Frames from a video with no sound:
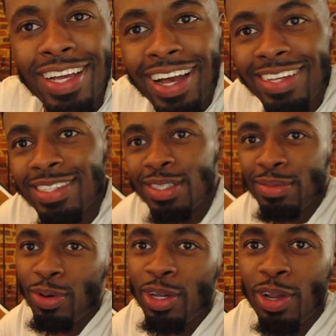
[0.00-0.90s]
guys, this is
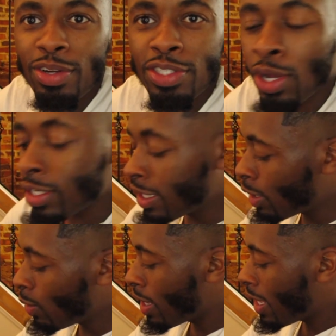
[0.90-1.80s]
your boy Curtis
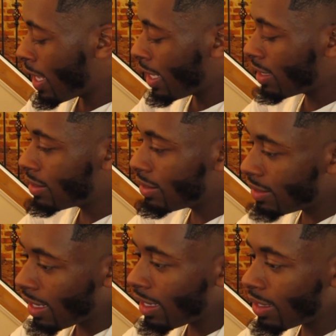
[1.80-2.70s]
DonDeano. And
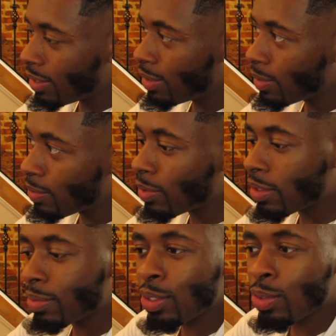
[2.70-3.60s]
today we're
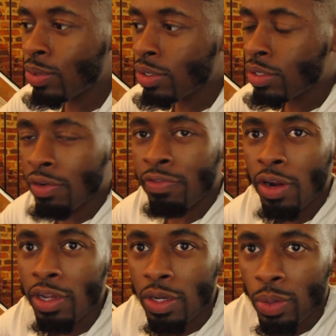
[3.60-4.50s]
gonna be doing a
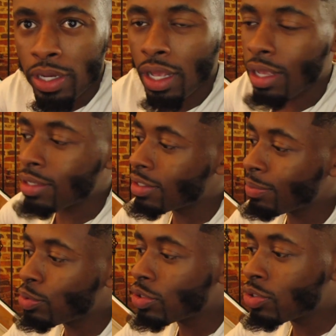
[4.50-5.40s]
very quick and
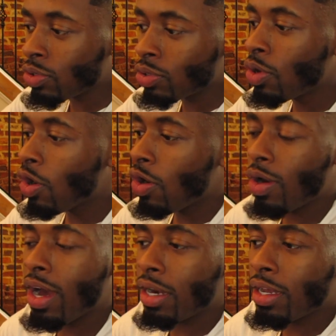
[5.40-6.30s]
simple tutorial
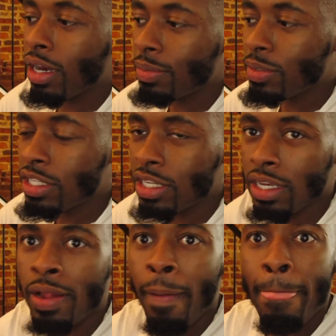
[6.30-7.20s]
on how to cut up your shit.